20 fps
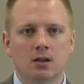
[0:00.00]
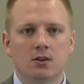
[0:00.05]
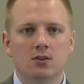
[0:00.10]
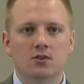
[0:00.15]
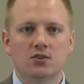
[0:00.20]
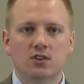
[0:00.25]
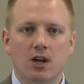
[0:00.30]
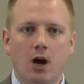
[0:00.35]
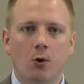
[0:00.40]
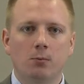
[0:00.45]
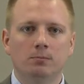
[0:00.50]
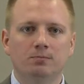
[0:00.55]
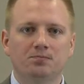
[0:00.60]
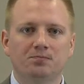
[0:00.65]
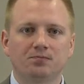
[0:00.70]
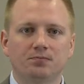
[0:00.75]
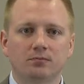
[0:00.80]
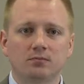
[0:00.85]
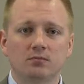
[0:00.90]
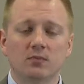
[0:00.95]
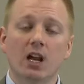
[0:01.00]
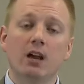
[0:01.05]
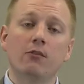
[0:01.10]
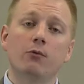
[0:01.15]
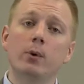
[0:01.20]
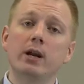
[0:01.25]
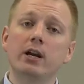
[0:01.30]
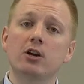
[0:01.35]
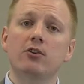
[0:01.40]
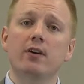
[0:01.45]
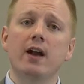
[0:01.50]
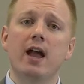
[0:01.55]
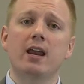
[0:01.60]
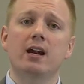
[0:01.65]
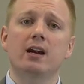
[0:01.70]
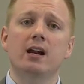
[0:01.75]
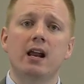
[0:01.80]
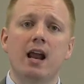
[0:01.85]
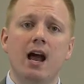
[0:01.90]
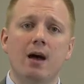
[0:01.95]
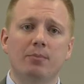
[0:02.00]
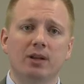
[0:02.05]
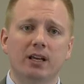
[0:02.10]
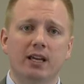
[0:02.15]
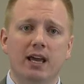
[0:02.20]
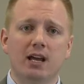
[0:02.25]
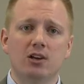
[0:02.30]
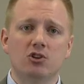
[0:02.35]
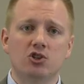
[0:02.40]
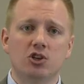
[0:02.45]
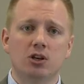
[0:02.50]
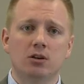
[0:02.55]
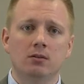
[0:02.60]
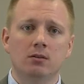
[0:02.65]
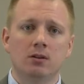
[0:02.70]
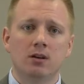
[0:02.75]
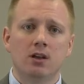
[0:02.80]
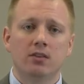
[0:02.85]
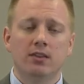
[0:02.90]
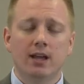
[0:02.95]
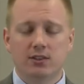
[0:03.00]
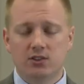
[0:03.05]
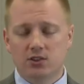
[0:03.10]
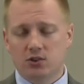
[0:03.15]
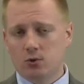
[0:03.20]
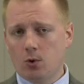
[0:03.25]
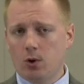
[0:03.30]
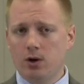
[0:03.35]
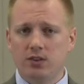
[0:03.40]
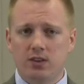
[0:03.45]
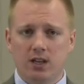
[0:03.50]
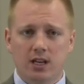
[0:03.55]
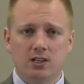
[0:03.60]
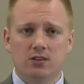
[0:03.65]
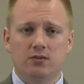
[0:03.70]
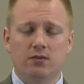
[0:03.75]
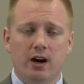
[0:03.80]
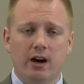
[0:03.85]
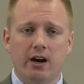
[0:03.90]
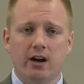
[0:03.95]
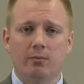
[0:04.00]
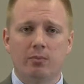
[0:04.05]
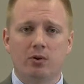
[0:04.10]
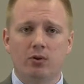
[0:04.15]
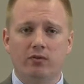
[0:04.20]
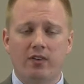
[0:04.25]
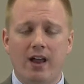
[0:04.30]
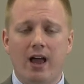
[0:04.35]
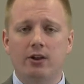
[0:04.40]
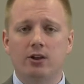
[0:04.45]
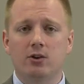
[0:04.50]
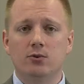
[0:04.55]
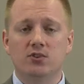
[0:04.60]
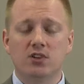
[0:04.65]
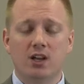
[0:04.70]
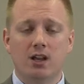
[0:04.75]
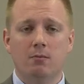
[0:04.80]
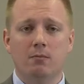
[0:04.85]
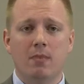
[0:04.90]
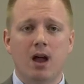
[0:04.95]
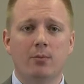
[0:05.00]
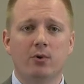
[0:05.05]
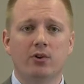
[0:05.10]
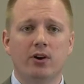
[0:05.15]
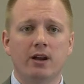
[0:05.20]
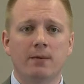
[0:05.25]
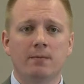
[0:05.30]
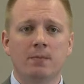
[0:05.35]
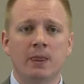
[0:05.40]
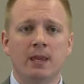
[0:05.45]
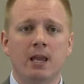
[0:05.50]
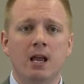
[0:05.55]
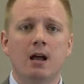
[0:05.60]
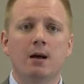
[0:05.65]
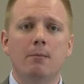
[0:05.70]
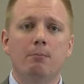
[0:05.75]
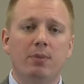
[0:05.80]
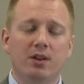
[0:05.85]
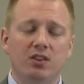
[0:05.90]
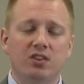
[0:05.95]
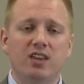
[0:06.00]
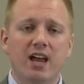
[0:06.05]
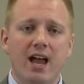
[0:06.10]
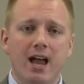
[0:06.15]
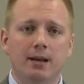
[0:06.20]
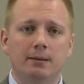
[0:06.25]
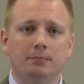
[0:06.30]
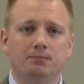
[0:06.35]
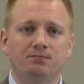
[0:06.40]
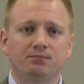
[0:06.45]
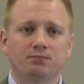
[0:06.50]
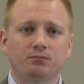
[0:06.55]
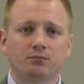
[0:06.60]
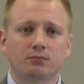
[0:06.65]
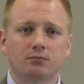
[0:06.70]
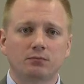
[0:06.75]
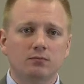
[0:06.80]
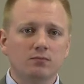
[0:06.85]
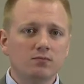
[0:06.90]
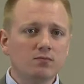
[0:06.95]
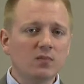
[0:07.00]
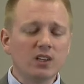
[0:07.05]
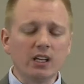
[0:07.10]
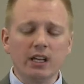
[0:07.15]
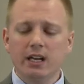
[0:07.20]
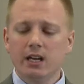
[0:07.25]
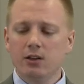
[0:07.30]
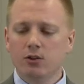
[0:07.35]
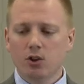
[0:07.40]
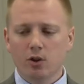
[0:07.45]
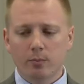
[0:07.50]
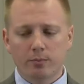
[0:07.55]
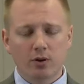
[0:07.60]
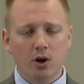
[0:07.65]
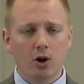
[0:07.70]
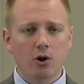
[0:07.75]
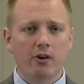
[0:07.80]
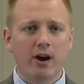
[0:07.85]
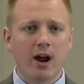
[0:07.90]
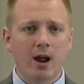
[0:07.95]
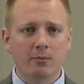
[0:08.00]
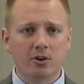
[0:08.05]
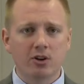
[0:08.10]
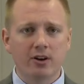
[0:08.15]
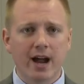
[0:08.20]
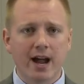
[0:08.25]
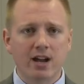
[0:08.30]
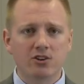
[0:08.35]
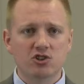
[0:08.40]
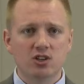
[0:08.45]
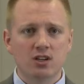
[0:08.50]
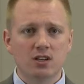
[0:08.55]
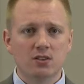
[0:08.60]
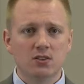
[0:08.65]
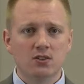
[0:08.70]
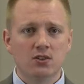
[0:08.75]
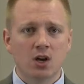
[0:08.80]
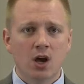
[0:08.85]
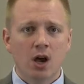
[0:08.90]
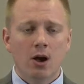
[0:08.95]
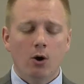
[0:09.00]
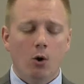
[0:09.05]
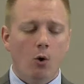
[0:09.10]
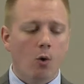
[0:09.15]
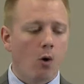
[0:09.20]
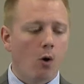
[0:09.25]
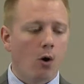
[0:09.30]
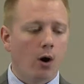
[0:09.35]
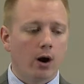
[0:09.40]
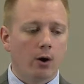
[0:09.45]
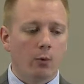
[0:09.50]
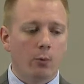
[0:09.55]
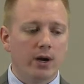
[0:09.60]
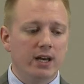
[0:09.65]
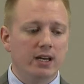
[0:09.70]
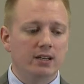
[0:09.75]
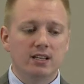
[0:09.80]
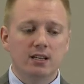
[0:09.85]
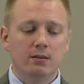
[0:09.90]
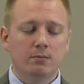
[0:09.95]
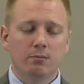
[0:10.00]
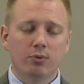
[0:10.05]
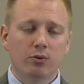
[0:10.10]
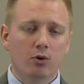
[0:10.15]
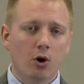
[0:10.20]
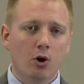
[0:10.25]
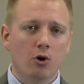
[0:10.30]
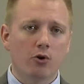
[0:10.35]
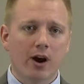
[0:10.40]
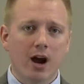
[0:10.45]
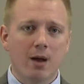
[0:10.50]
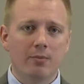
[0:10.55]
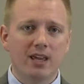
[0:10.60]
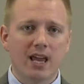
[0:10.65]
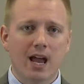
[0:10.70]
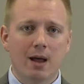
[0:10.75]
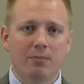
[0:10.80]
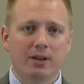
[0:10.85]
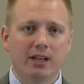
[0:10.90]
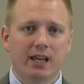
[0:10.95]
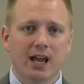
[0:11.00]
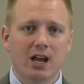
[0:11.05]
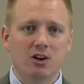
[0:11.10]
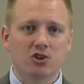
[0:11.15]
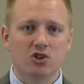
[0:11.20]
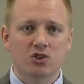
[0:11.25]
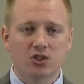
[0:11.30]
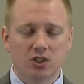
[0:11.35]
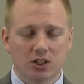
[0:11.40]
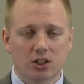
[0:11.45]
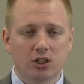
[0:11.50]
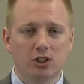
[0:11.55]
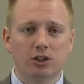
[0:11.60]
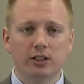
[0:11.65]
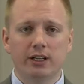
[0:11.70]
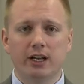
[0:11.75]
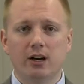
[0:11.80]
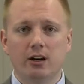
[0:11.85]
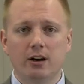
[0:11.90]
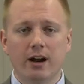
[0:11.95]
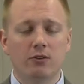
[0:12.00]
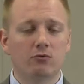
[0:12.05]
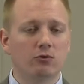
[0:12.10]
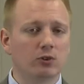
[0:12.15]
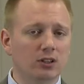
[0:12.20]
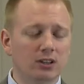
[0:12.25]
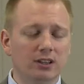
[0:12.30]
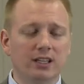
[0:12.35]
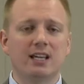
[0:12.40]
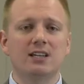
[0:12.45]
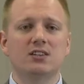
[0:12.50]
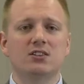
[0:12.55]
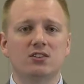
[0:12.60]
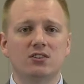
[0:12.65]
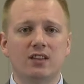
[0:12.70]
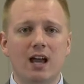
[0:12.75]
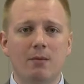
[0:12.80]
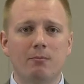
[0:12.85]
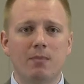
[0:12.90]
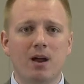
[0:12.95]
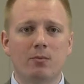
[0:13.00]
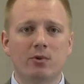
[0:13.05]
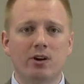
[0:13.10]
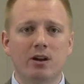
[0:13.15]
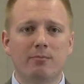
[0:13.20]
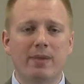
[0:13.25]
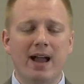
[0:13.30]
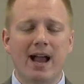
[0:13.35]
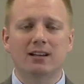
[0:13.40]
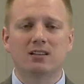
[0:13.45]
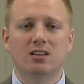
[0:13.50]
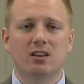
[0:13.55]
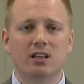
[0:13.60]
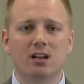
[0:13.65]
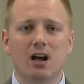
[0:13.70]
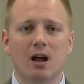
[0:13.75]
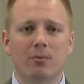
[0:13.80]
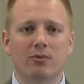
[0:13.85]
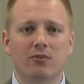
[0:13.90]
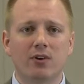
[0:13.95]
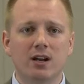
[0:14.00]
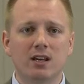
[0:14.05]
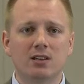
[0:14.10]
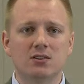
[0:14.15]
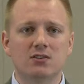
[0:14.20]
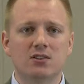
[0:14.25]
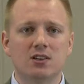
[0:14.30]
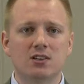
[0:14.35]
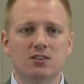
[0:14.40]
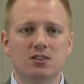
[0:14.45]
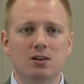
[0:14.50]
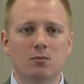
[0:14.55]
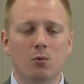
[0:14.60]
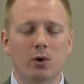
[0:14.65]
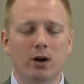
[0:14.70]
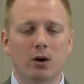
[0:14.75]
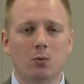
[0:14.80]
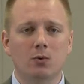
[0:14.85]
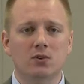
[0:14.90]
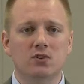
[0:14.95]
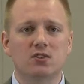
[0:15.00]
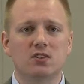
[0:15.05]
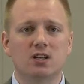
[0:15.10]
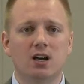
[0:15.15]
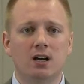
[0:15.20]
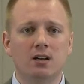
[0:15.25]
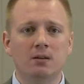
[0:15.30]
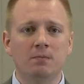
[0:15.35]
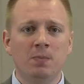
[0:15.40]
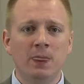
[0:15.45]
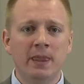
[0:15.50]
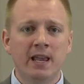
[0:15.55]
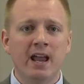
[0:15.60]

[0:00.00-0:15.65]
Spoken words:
So, if we created an application that stored these variable values in memory, but then either the program crashes or we didn't program the application to clear and release that memory back to the operating system when it was done,